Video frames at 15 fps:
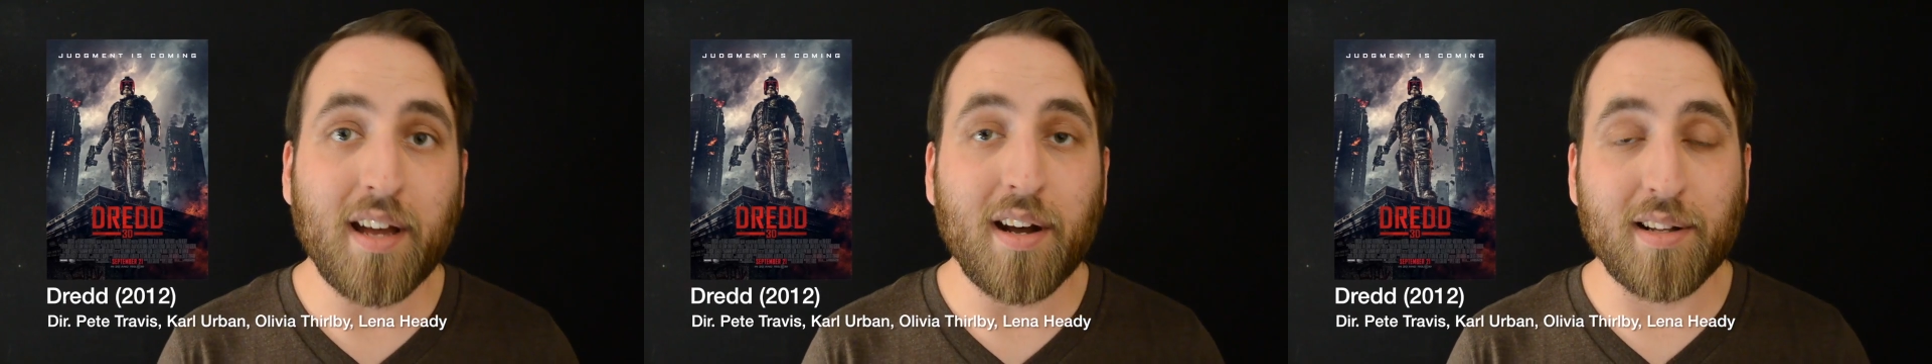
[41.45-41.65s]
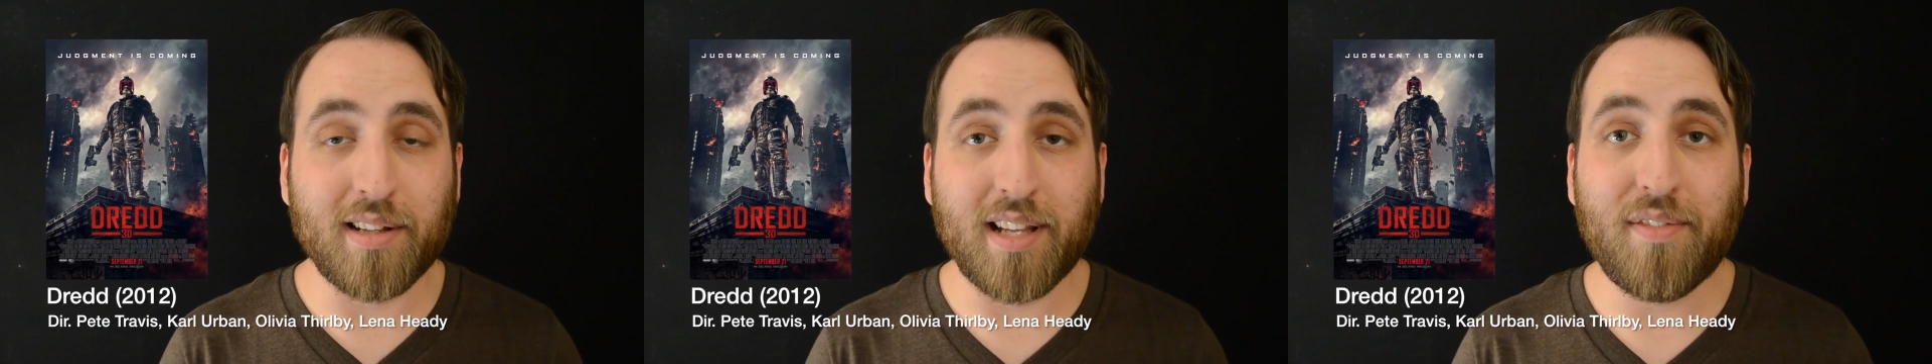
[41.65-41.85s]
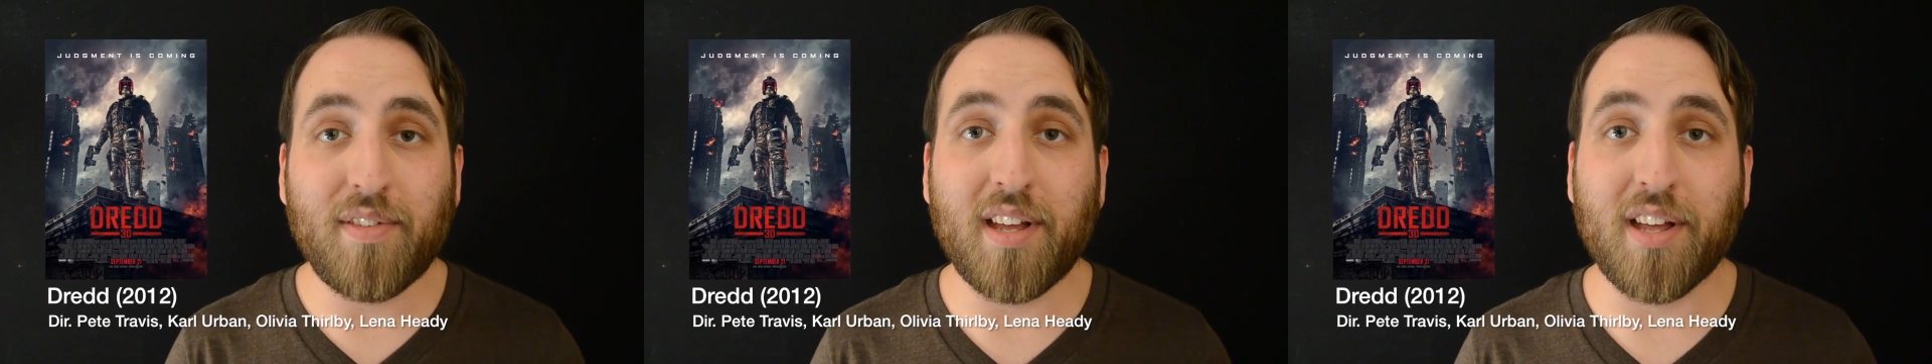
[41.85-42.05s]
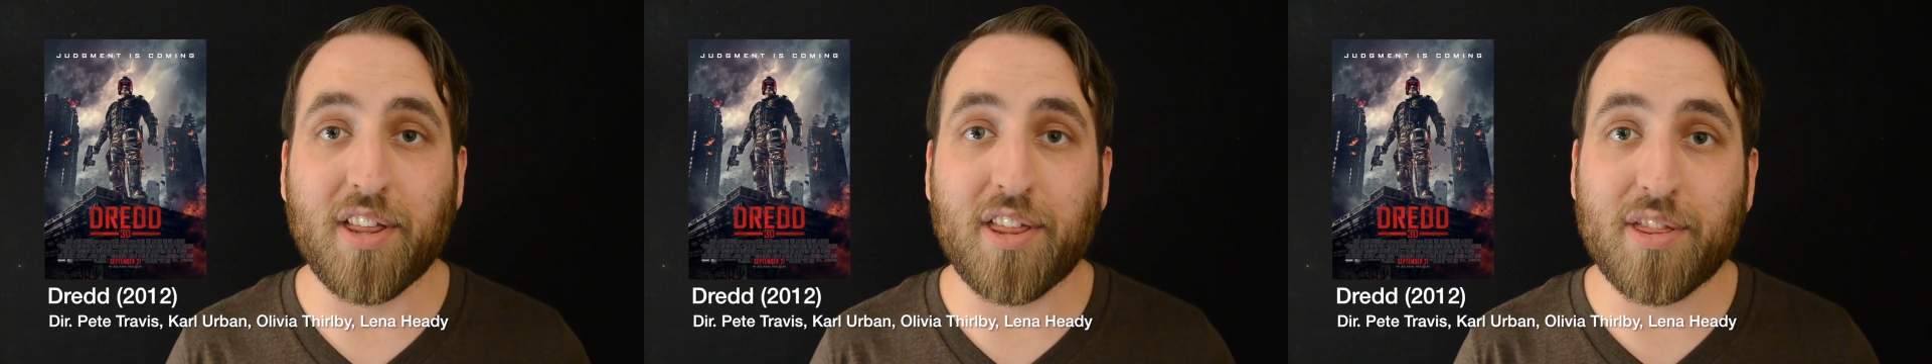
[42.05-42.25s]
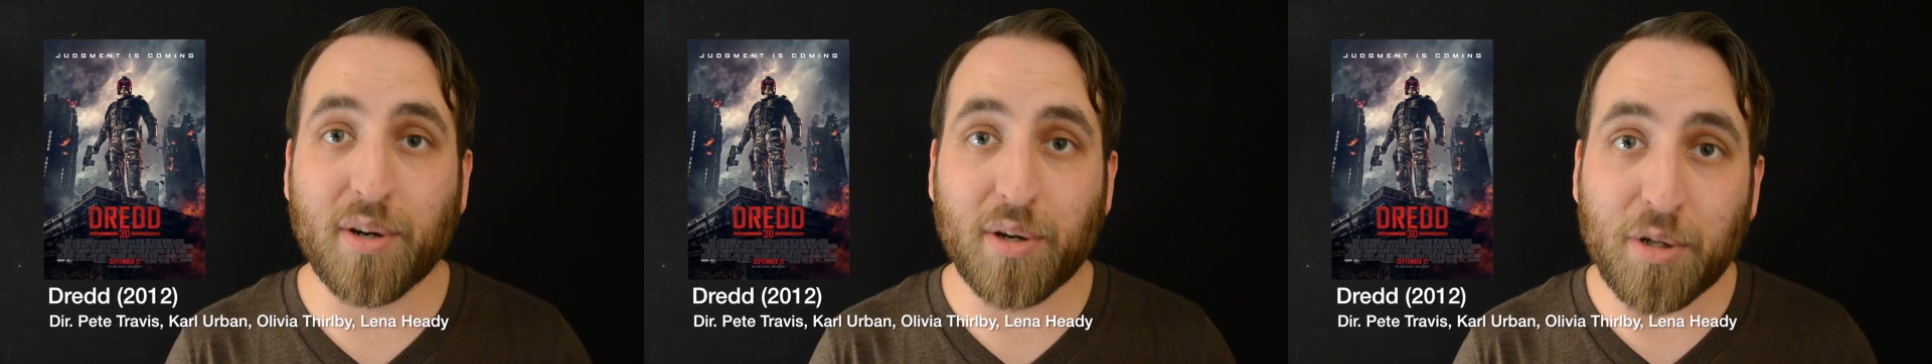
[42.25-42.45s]
Olivia
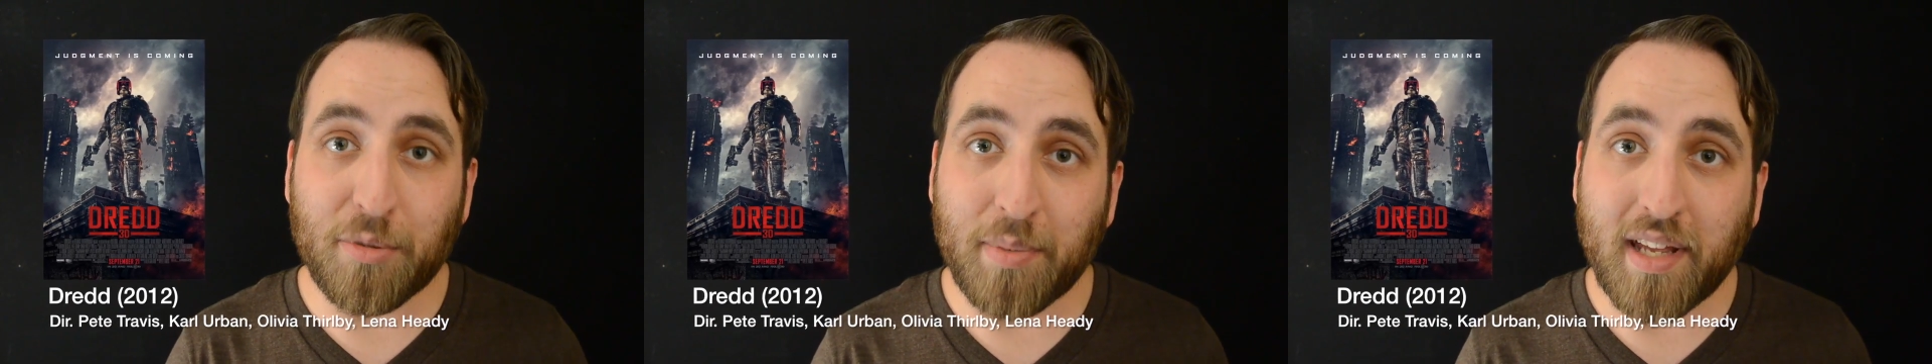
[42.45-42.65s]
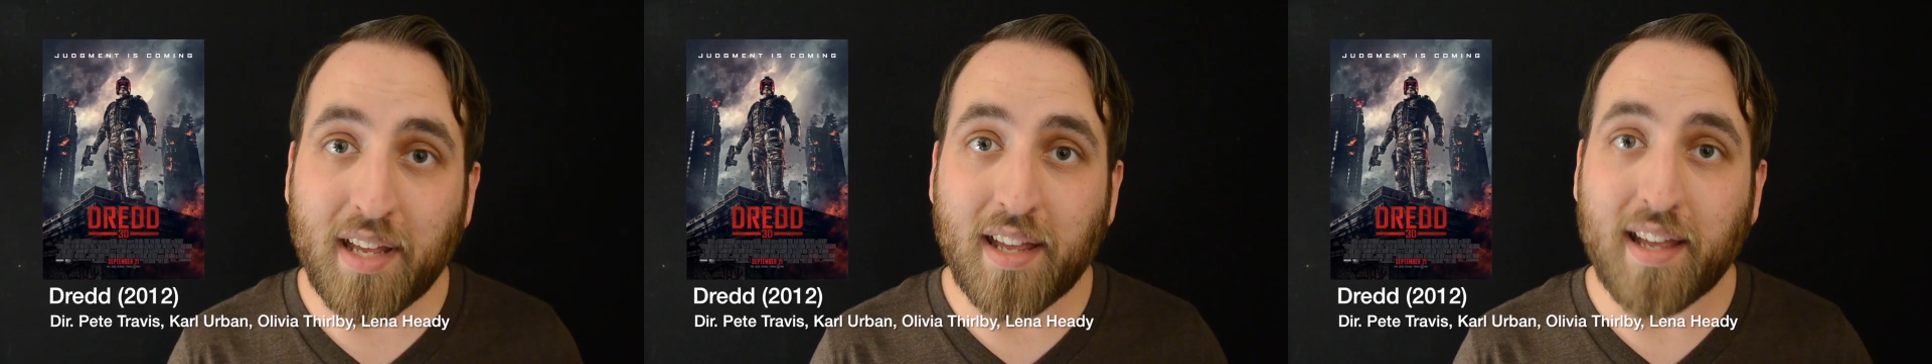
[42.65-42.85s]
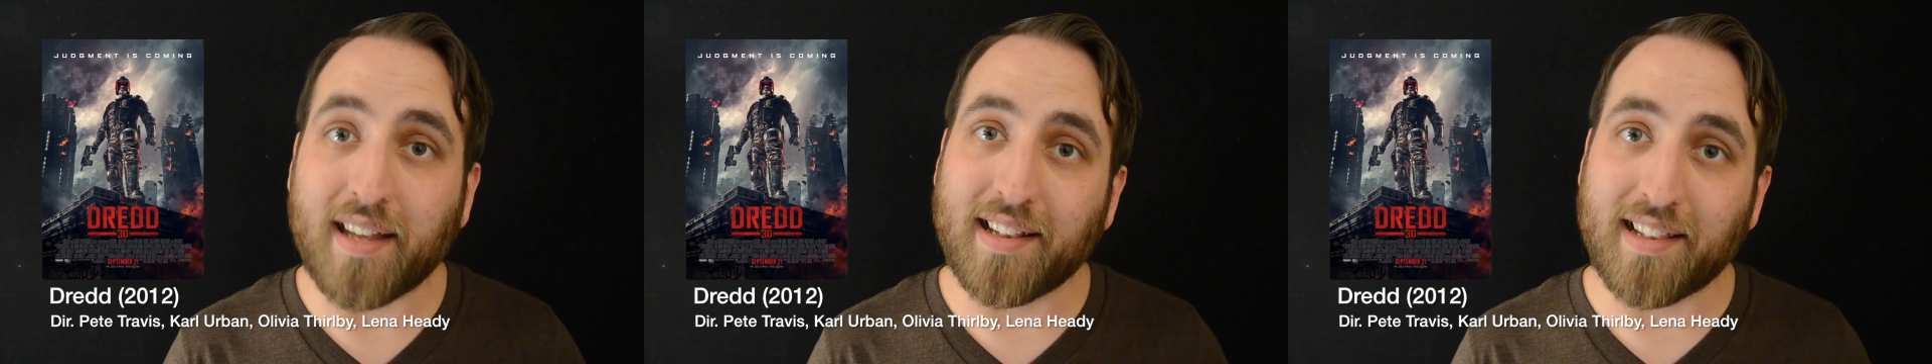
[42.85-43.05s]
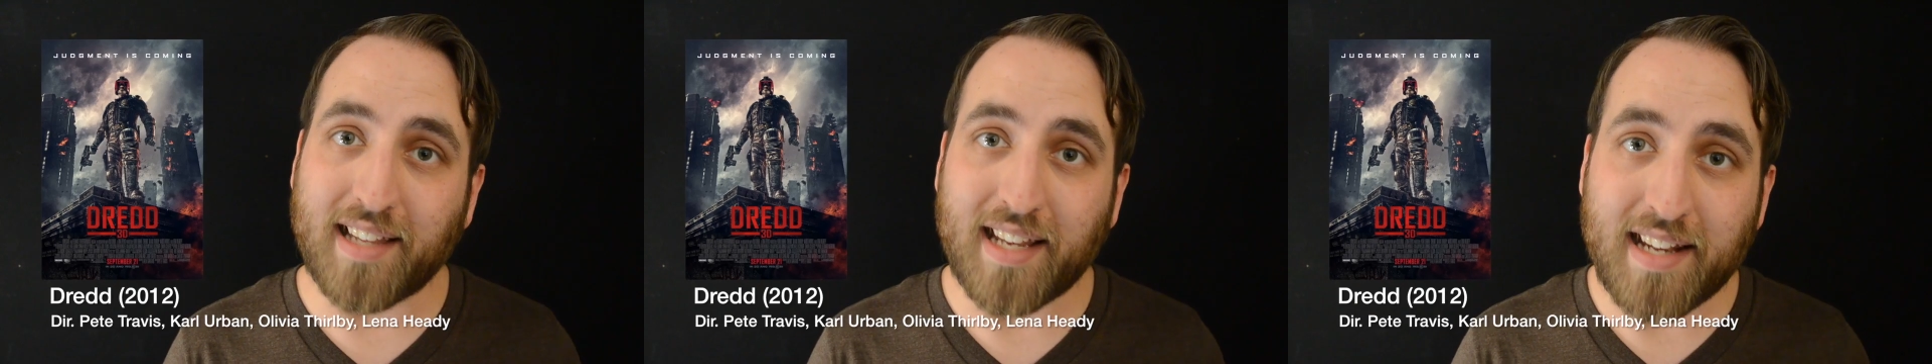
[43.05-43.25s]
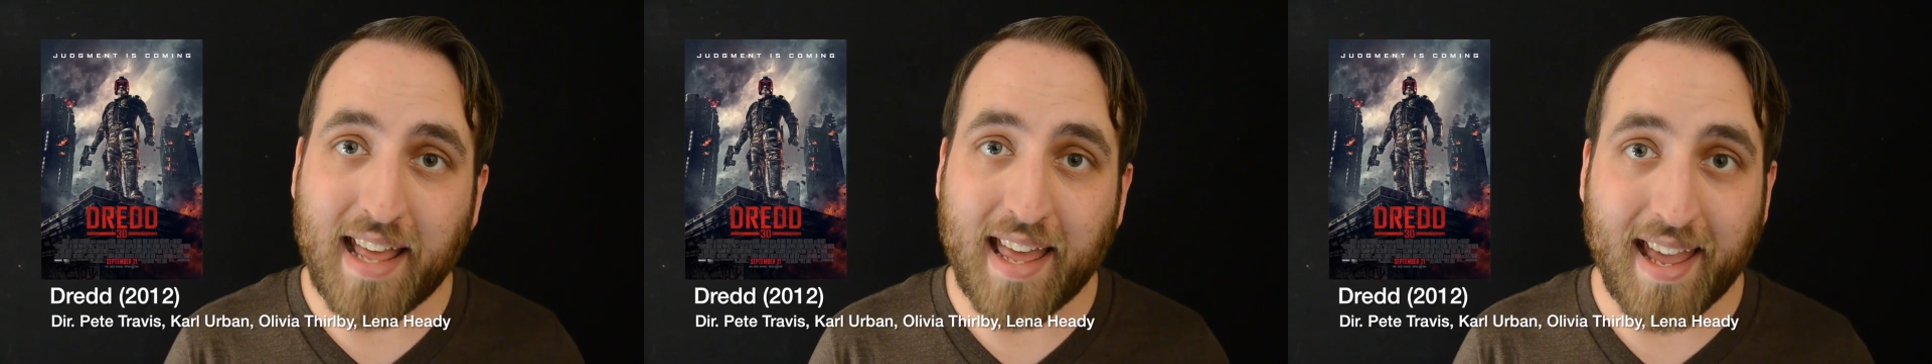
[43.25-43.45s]
Thirlby, and
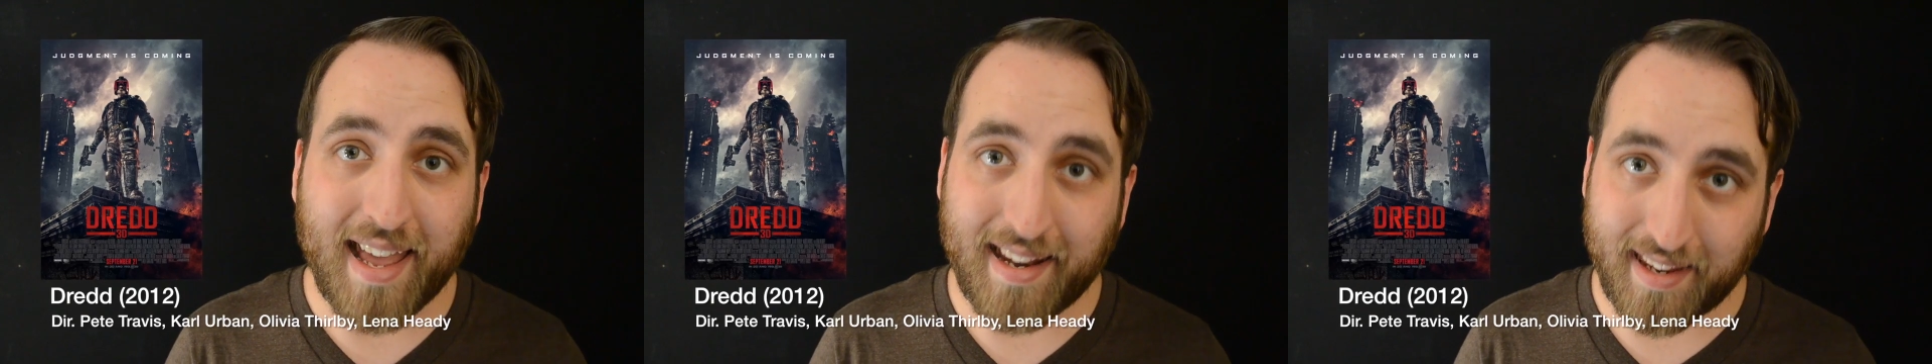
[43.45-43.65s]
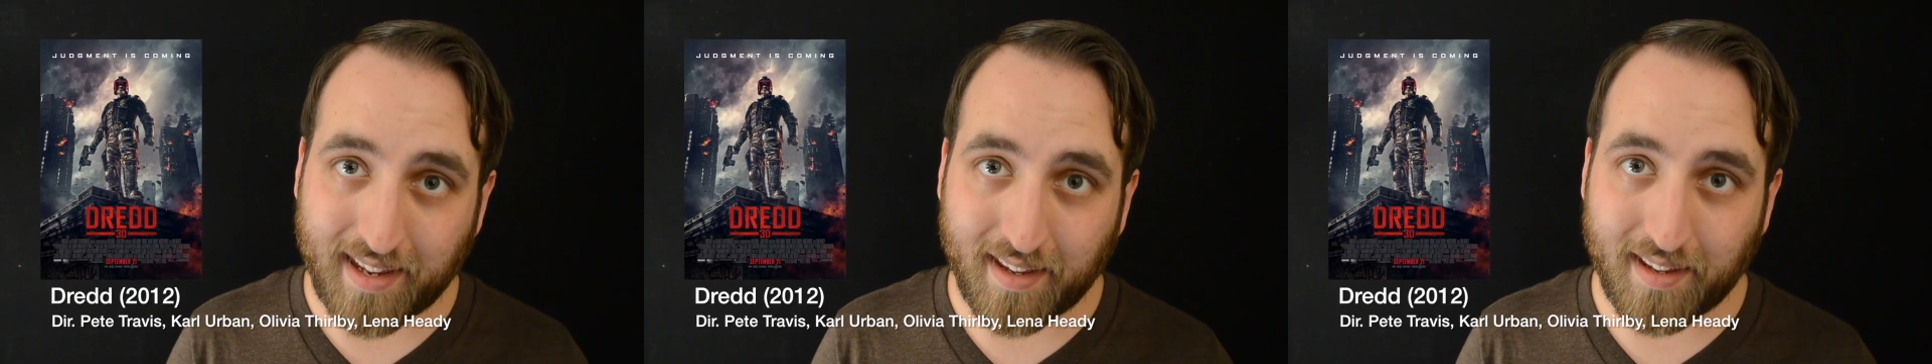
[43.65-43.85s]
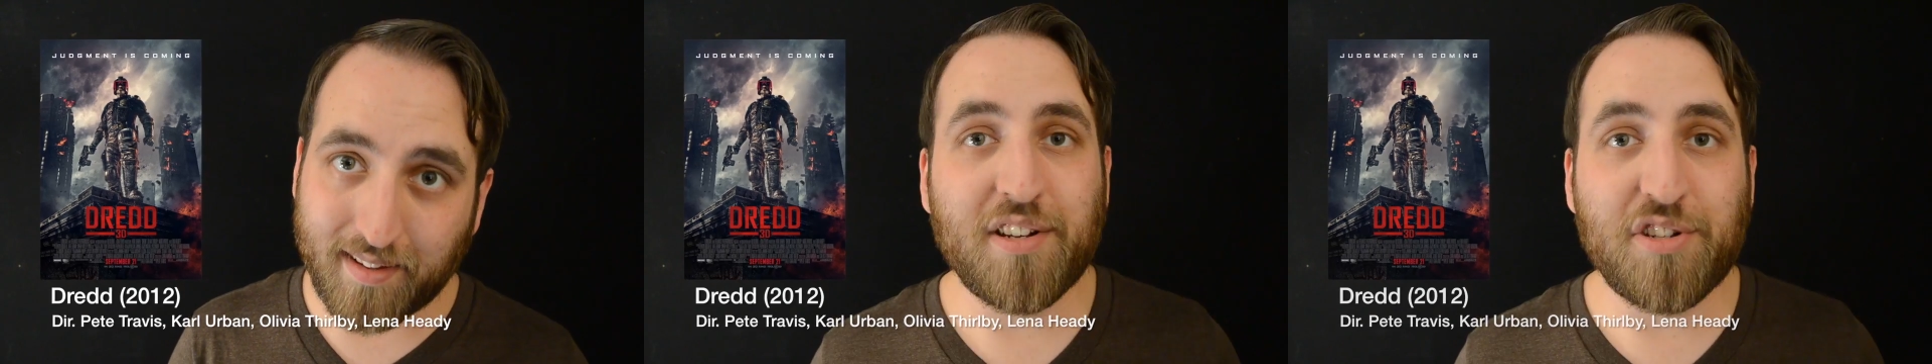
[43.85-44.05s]
Lena Heady.